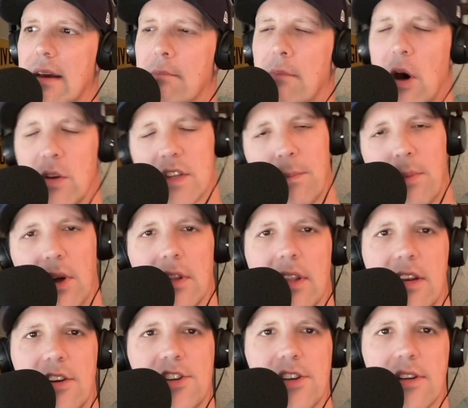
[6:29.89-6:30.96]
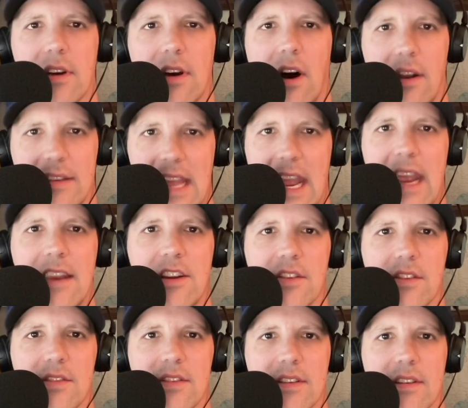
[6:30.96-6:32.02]
most bullish on
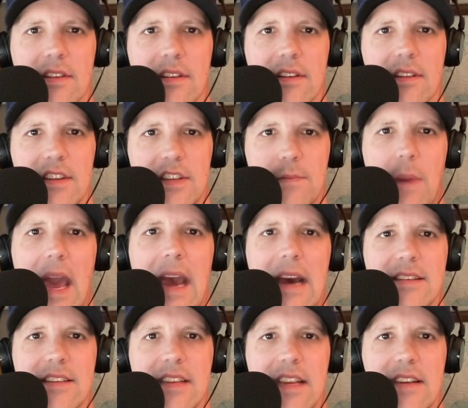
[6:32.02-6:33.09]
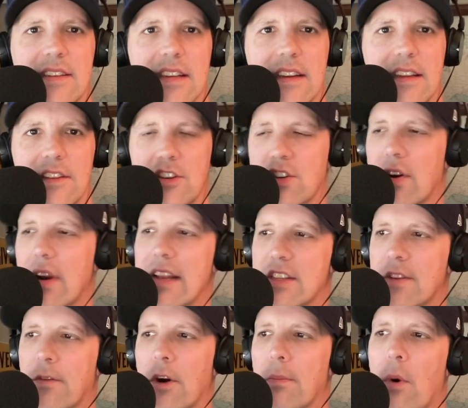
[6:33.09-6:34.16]
Daniels this past season in the
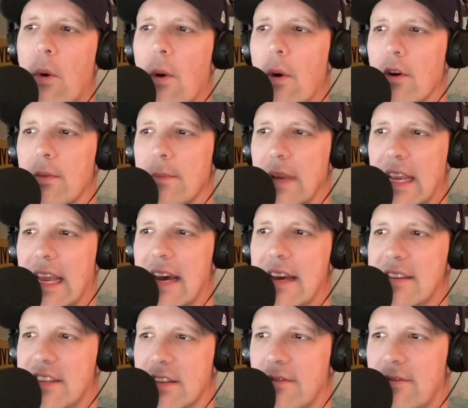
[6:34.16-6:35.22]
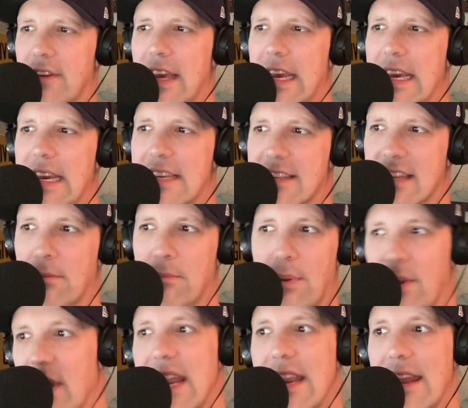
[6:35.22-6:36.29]
transfer portal because of his
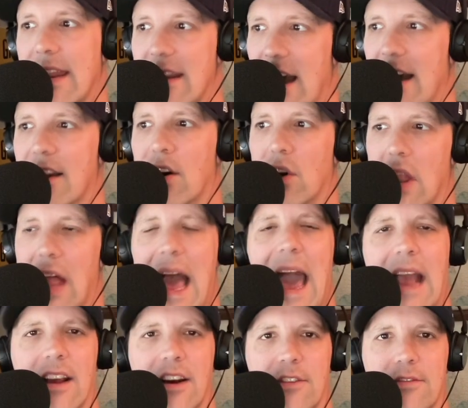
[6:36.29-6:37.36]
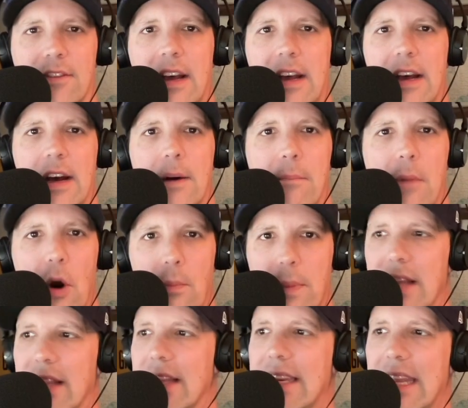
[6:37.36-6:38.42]
complete and utter lack of
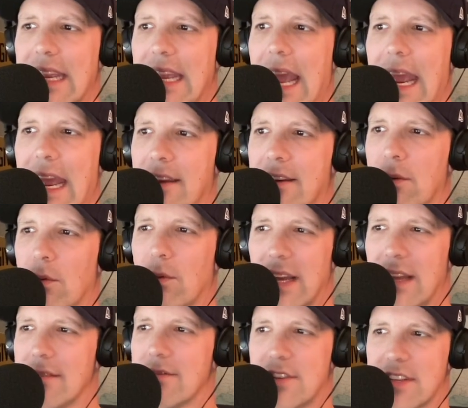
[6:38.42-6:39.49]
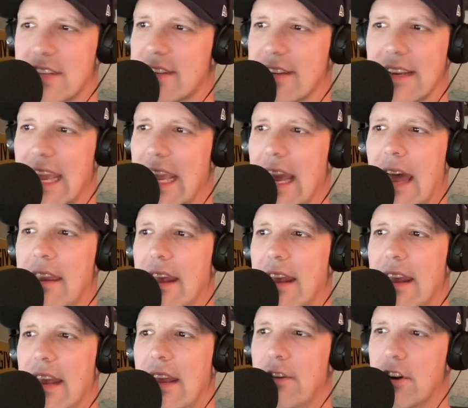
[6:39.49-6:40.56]
mobility. And, well, just again,
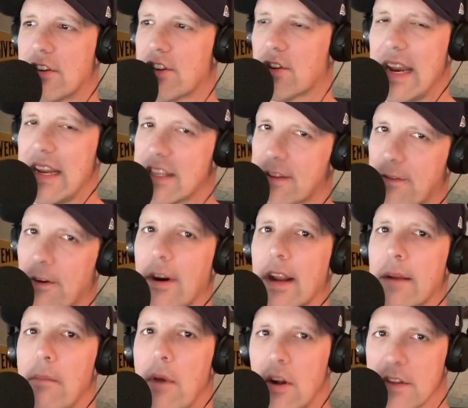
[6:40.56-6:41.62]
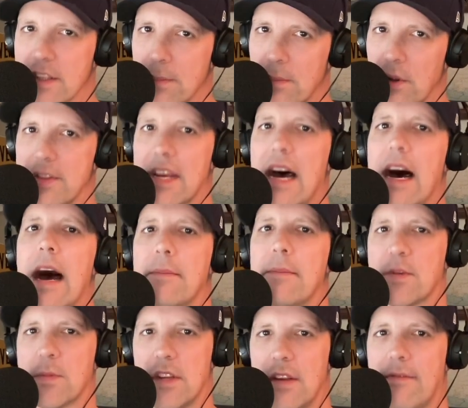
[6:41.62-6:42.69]
if you're transferring multiple
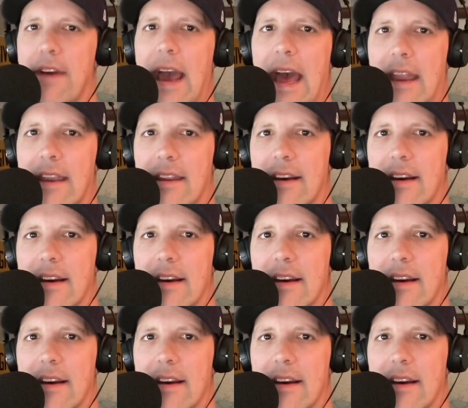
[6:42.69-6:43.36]
times when you've had